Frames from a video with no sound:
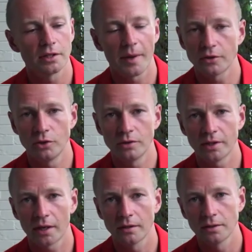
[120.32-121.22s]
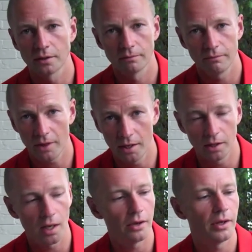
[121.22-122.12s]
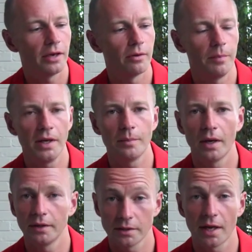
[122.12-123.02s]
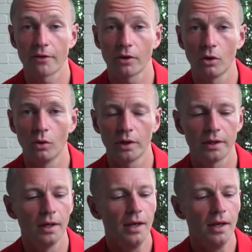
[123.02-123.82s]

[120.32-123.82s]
about 2 seconds. There you go, you hear a beep and it's now recording.